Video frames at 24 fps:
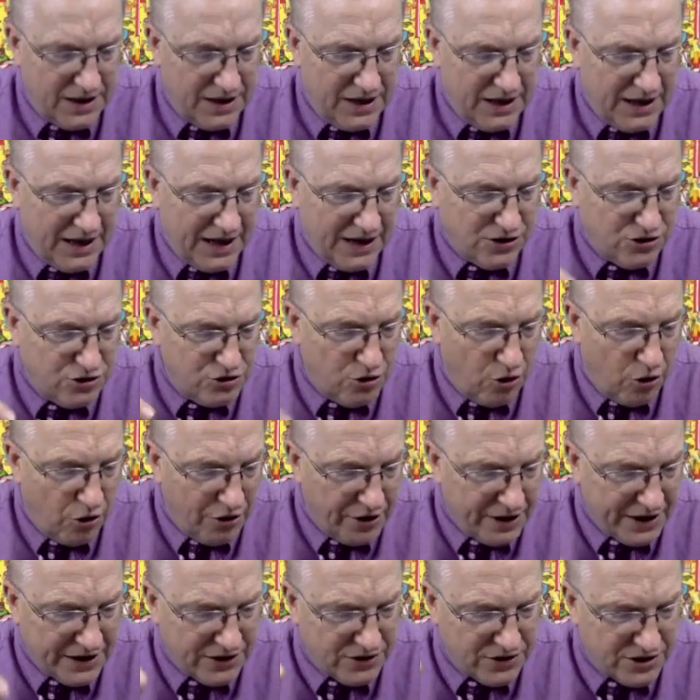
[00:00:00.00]

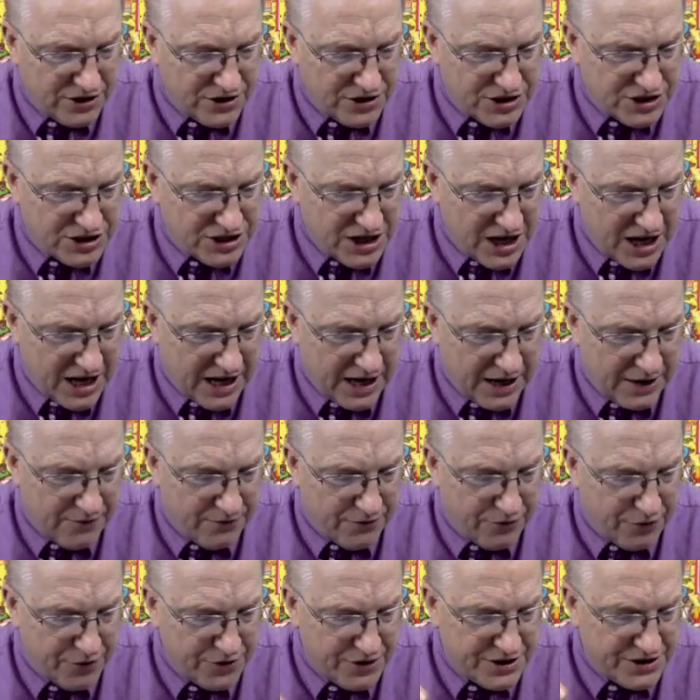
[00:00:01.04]
ignoring the shame
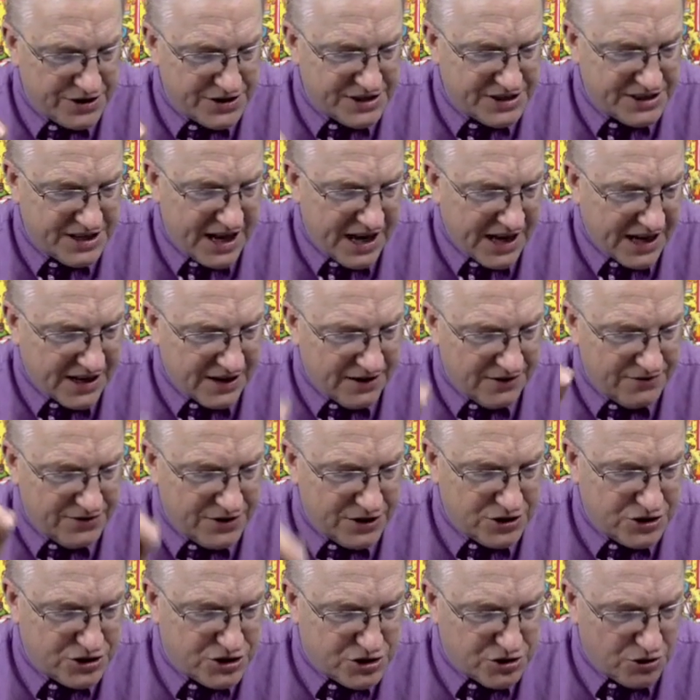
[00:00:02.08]
for the sake of the
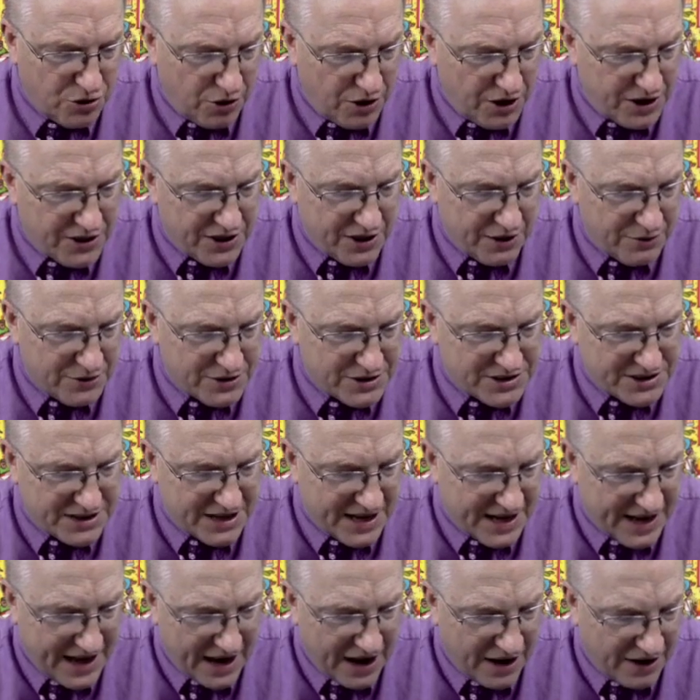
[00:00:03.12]
joy that was
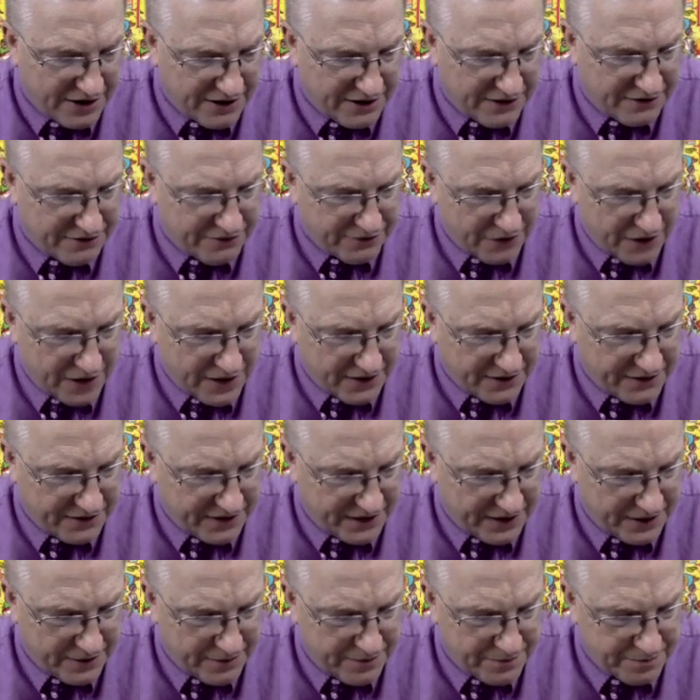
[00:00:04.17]
set out in front of
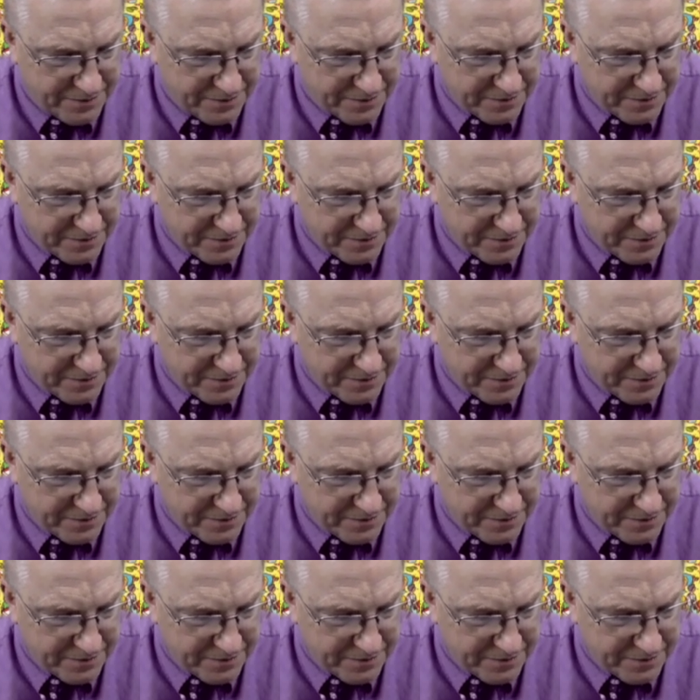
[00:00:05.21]
him,